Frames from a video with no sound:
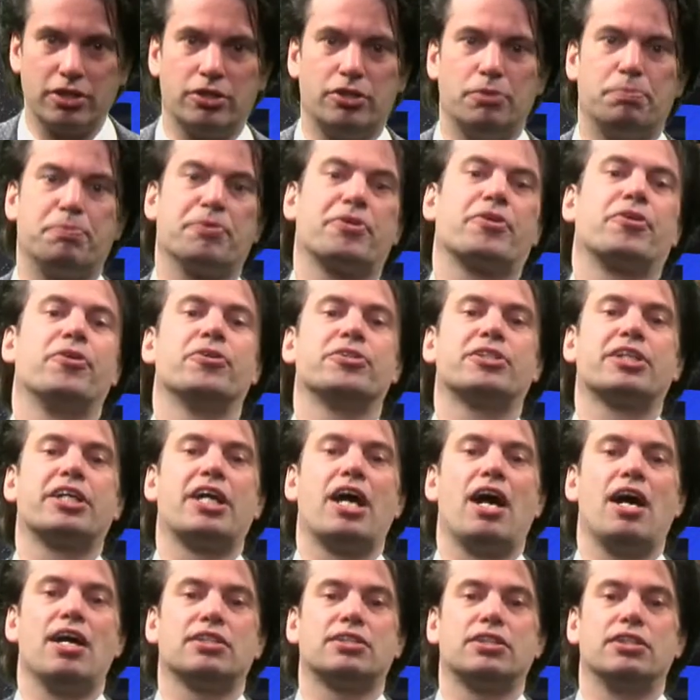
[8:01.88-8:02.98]
the precursor
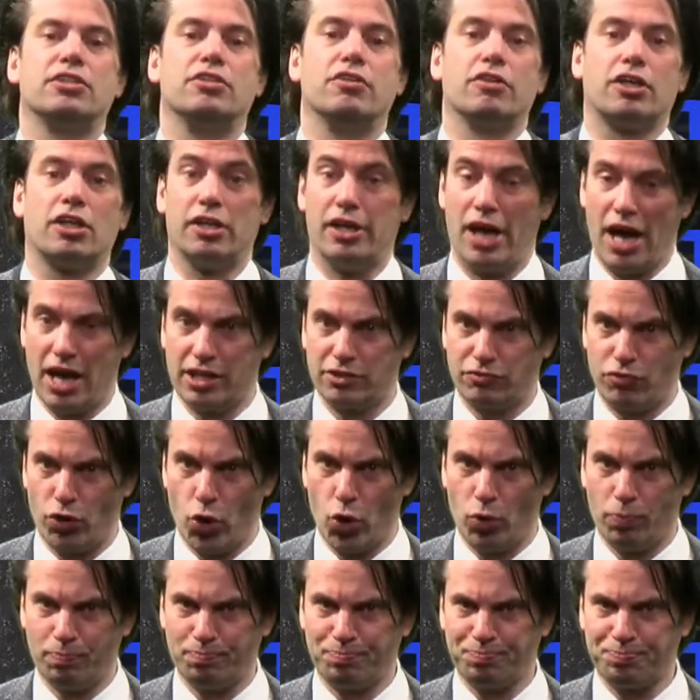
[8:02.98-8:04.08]
gas in the gas
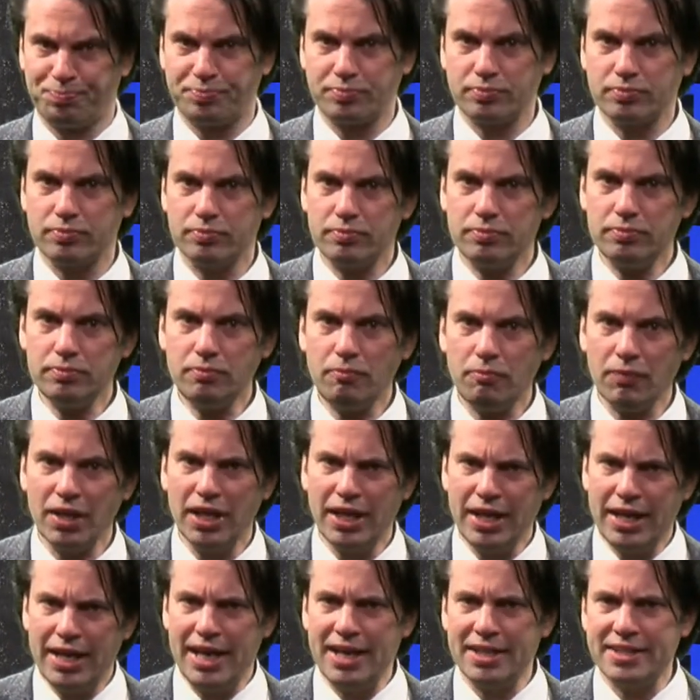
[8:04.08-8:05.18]
flow.
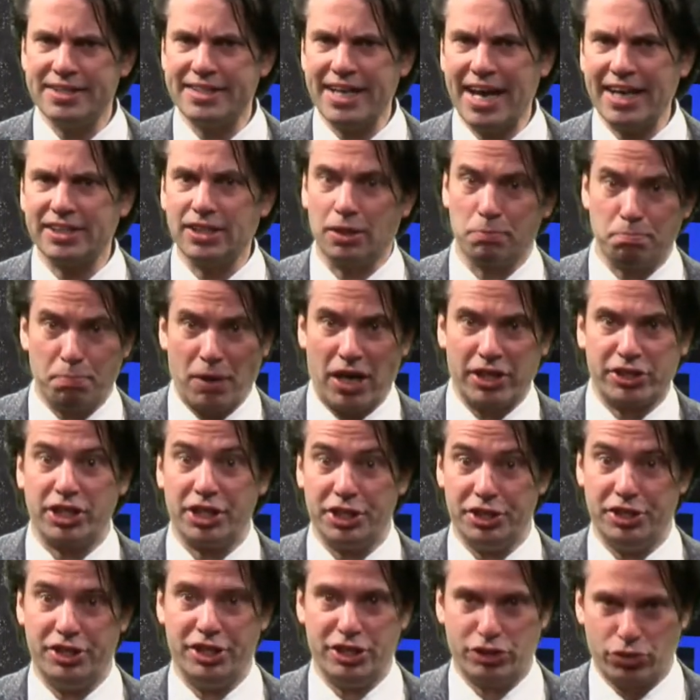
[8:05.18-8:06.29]
Intact and partially
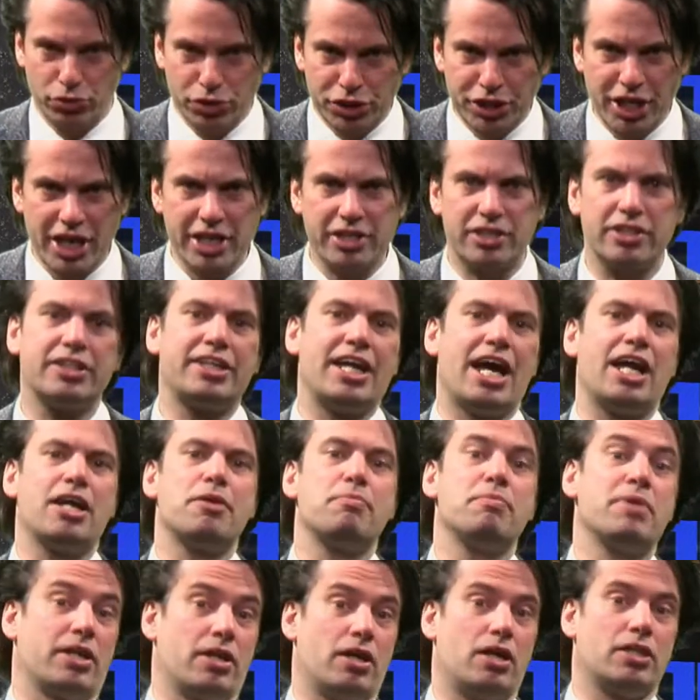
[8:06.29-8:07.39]
dissociated
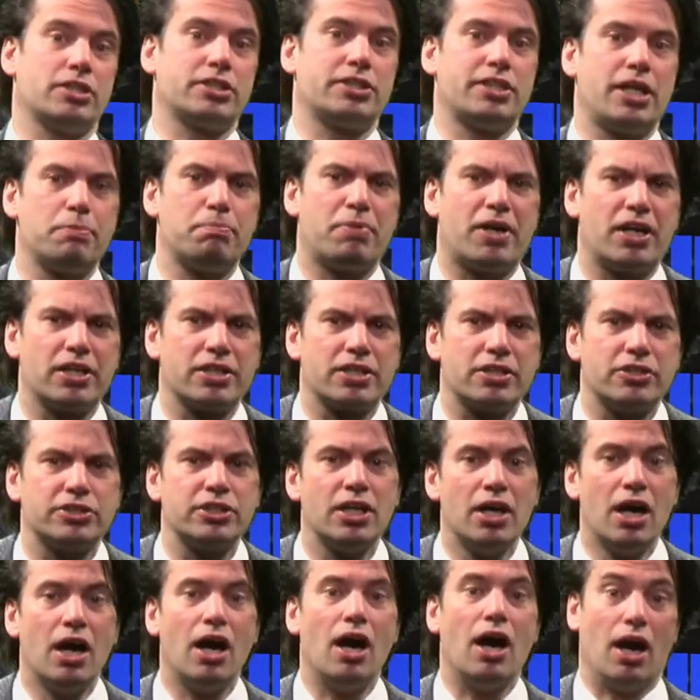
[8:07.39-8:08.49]
gallium and arsenide particles
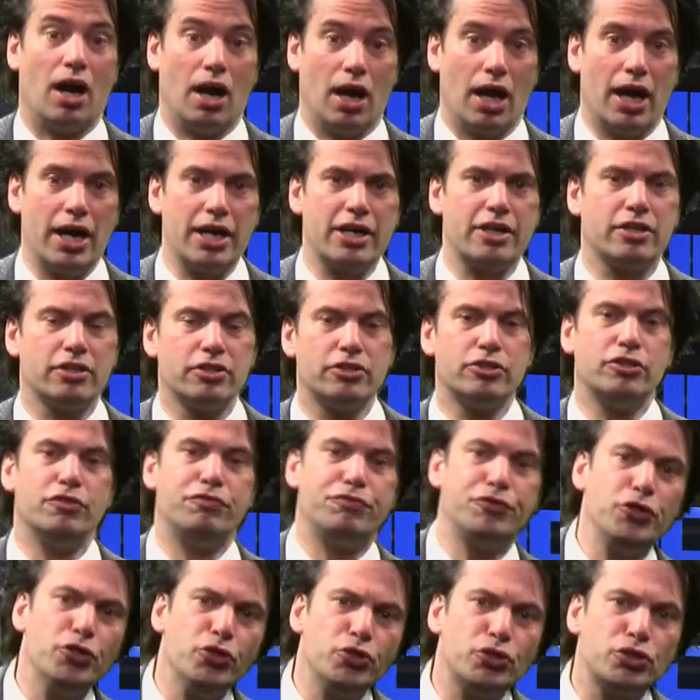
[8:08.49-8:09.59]
alike
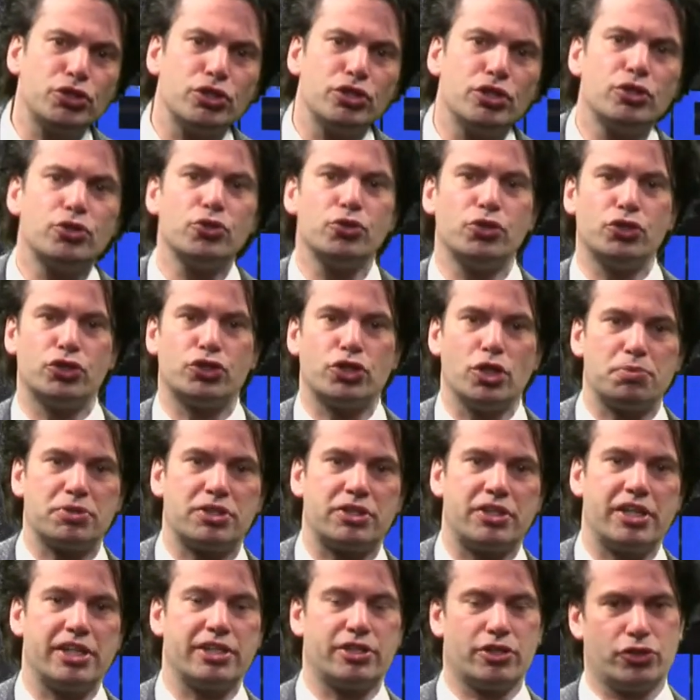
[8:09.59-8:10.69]
diffuse to the
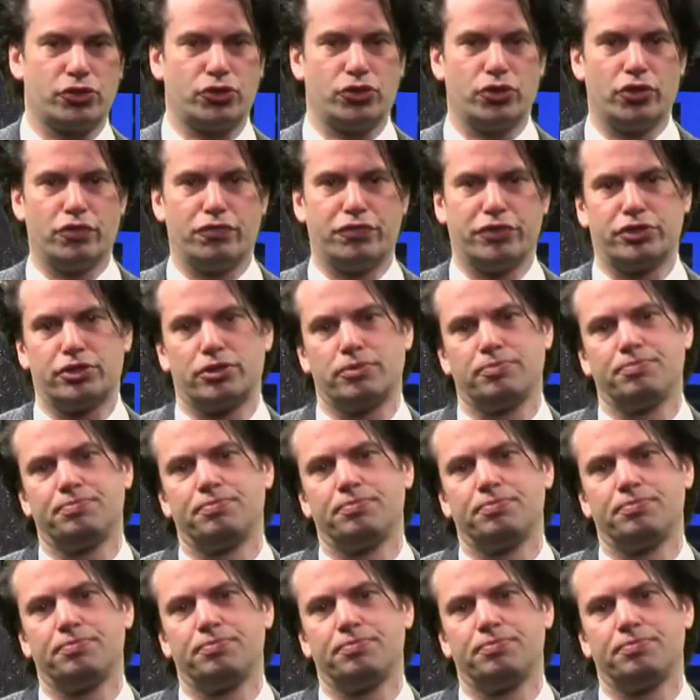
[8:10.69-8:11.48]
substrate surface.